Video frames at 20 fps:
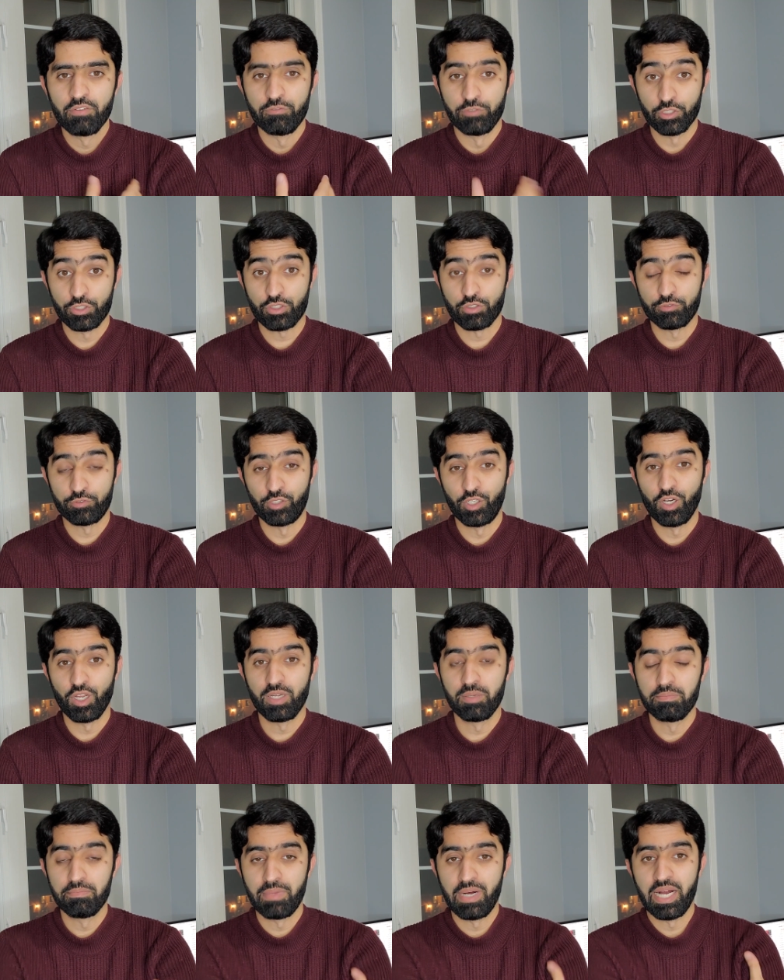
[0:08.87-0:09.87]
First of
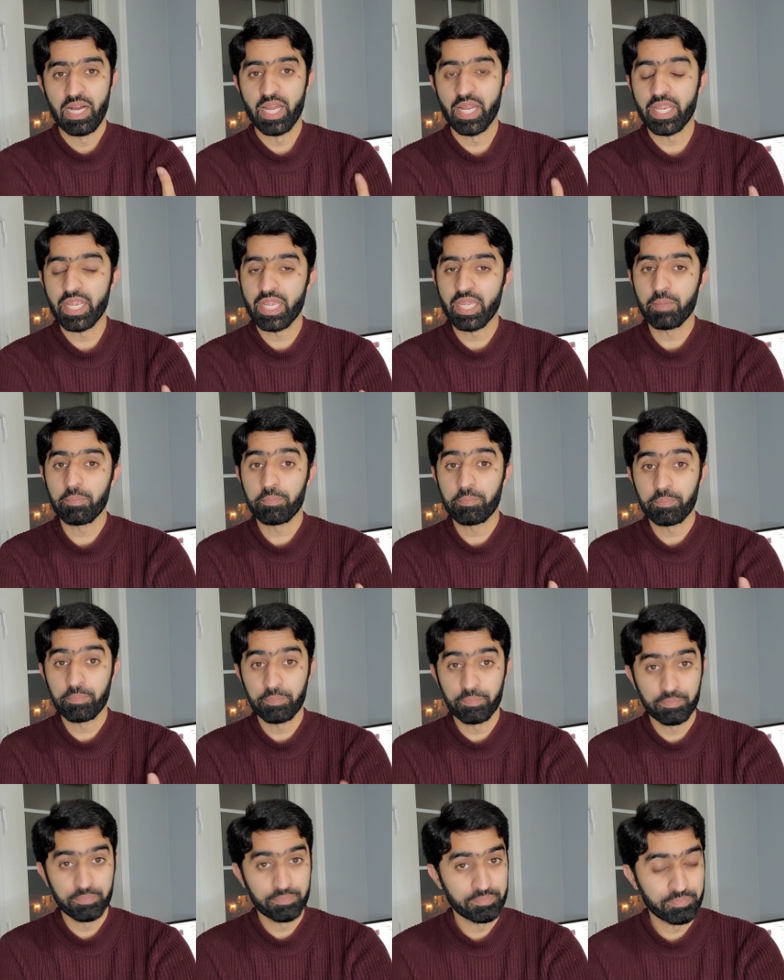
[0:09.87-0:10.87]
all, my
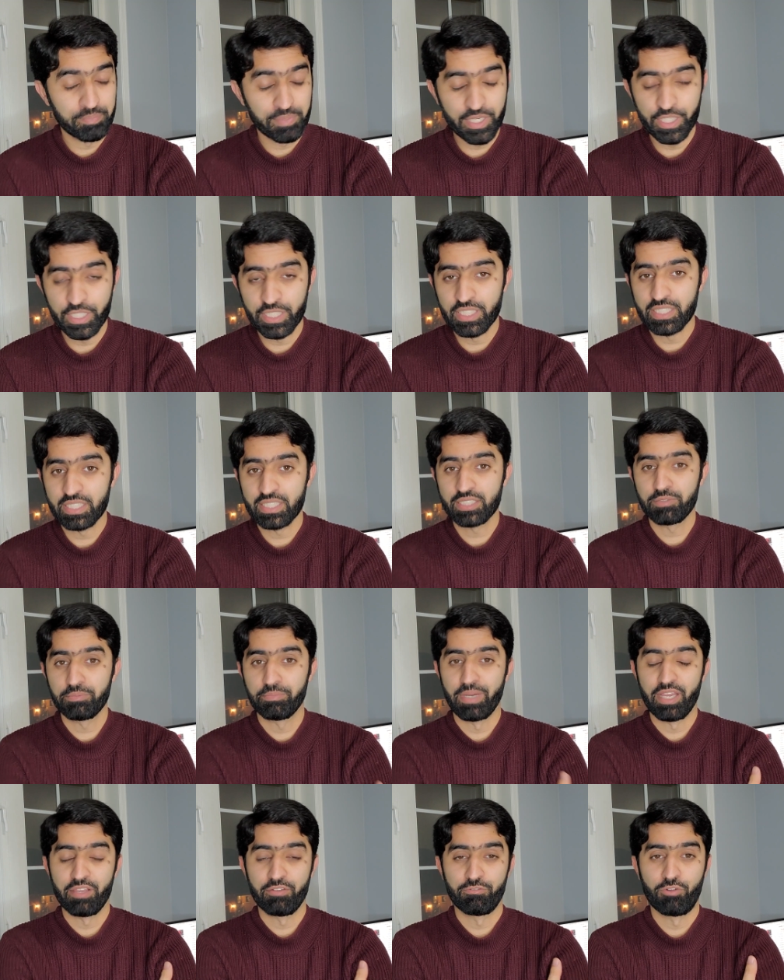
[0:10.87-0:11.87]
prayers,
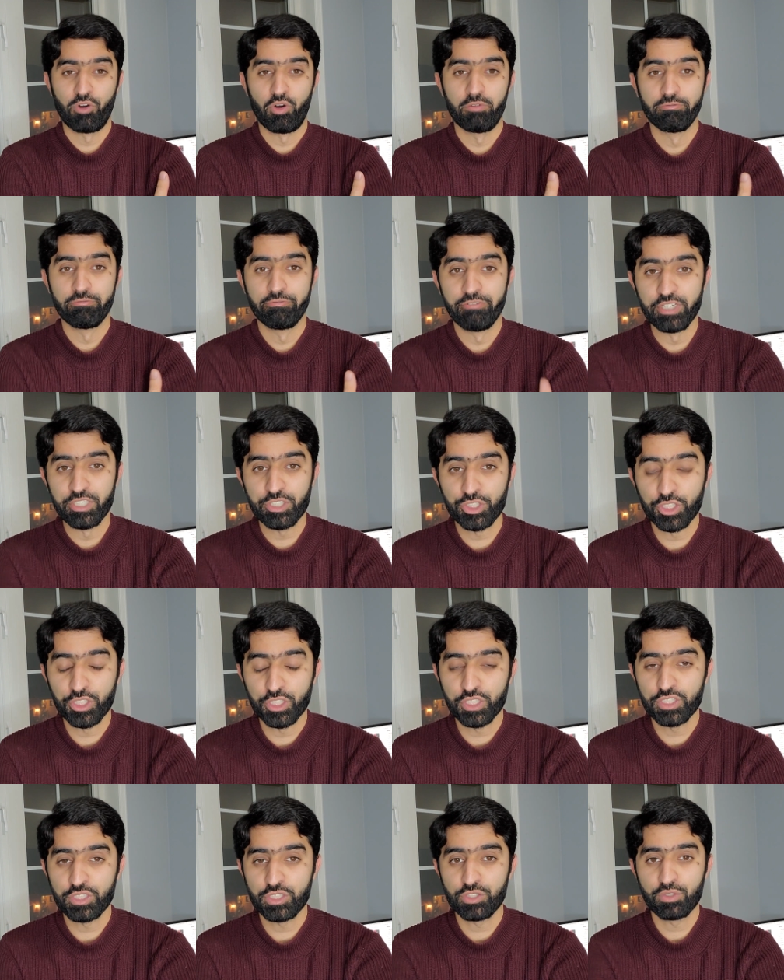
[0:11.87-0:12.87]
my warm
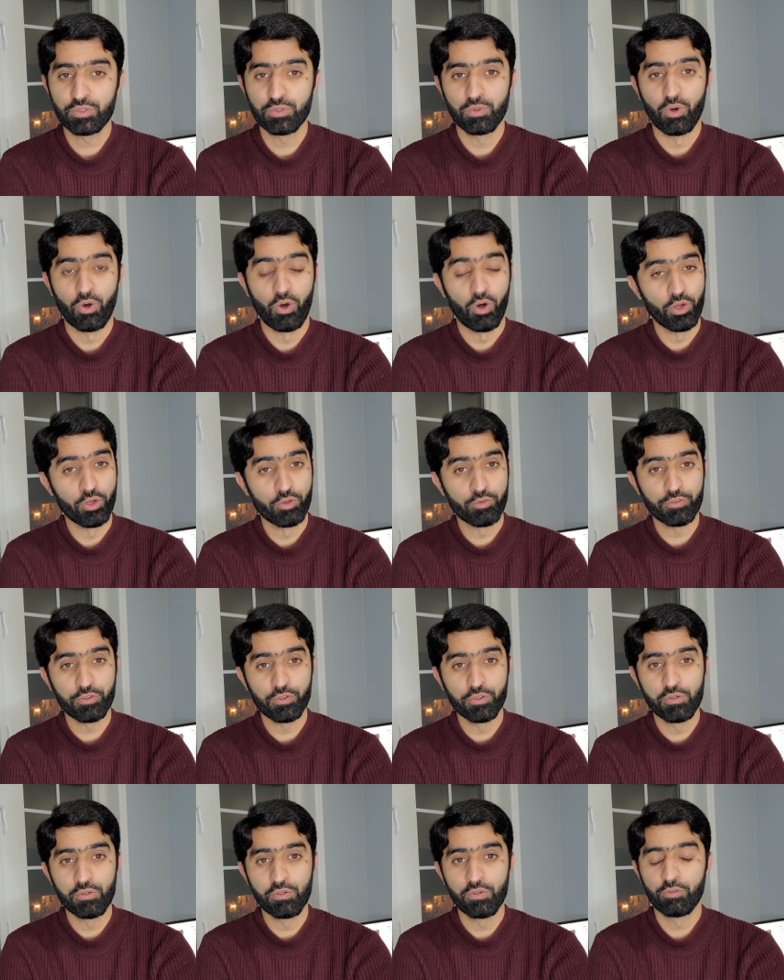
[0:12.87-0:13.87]
wishes to all of
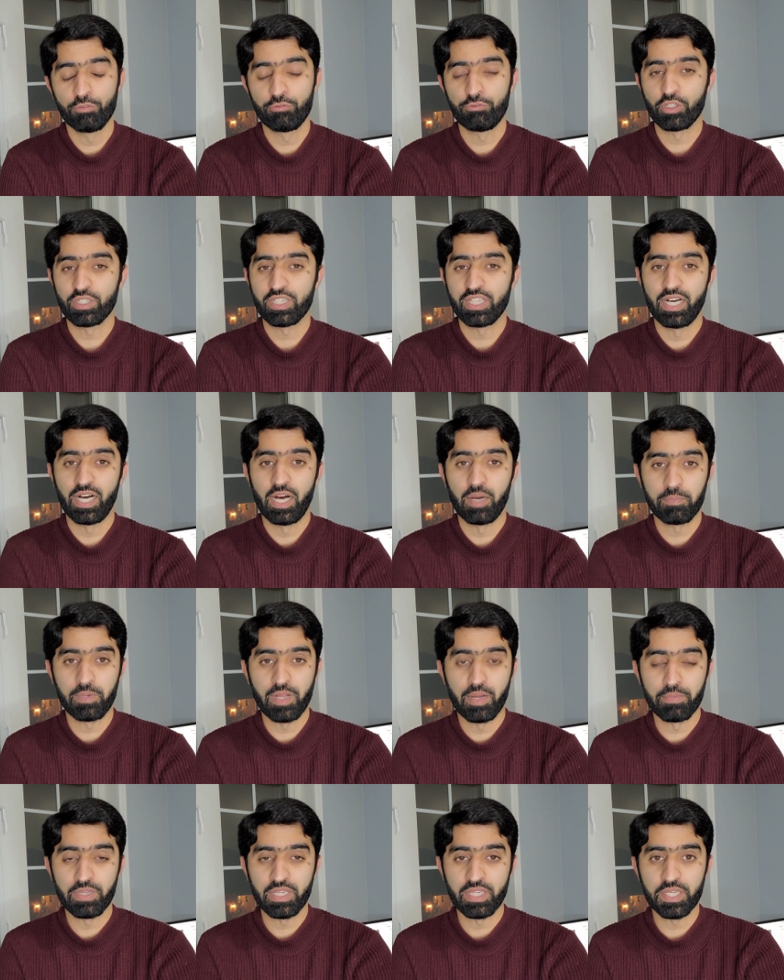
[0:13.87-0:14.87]
you for the
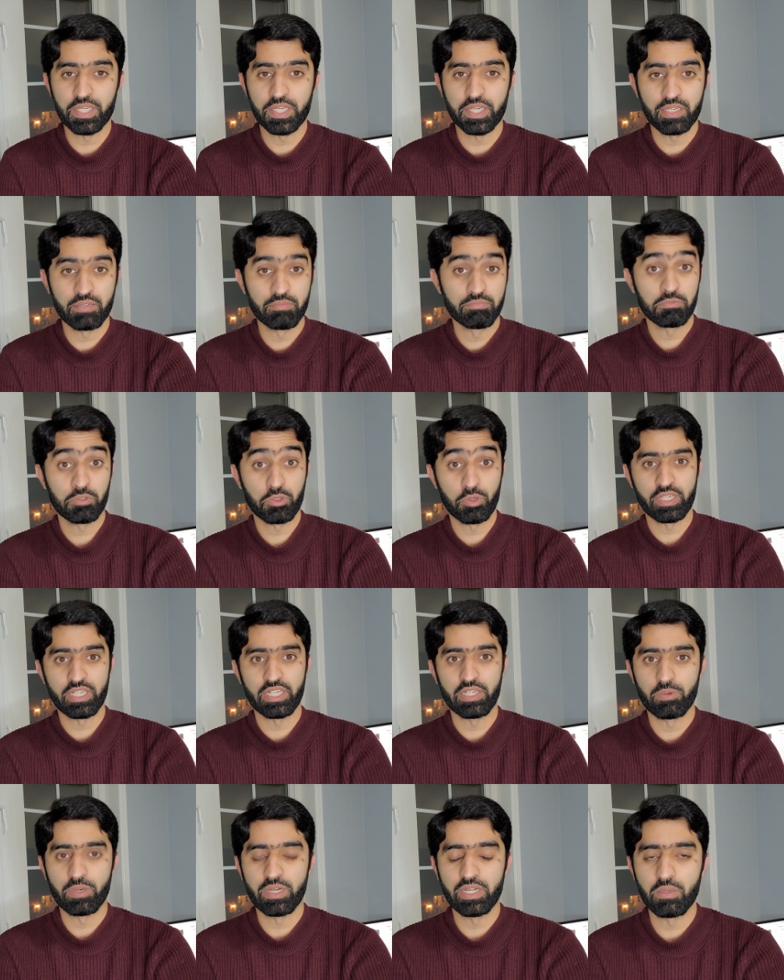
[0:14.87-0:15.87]
upcoming year
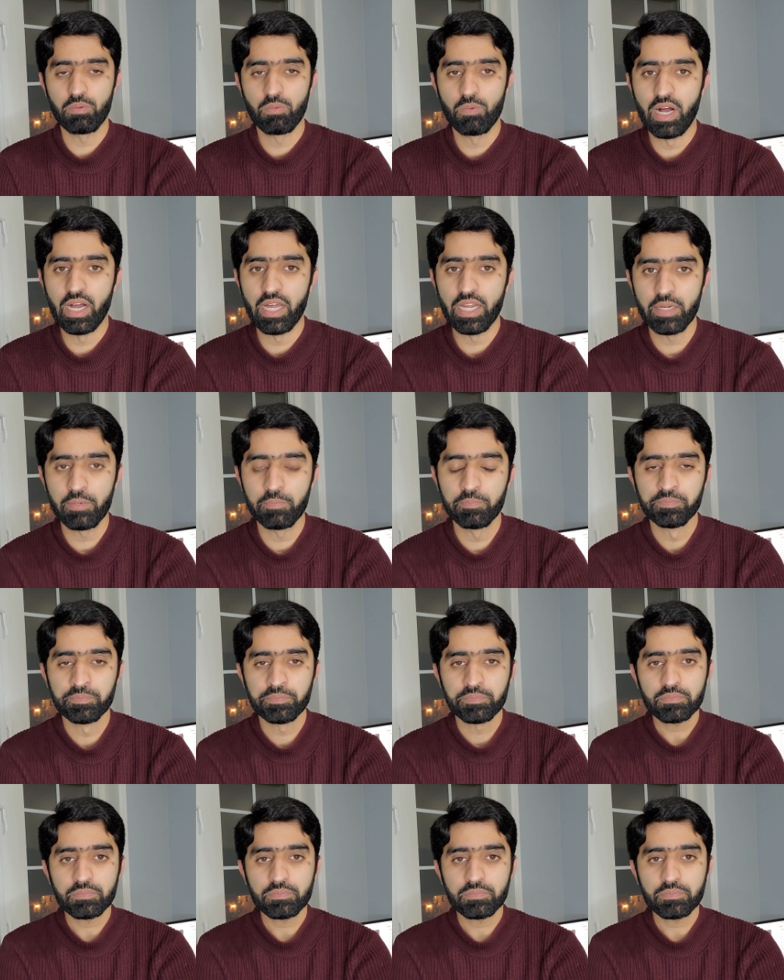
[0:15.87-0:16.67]
2021.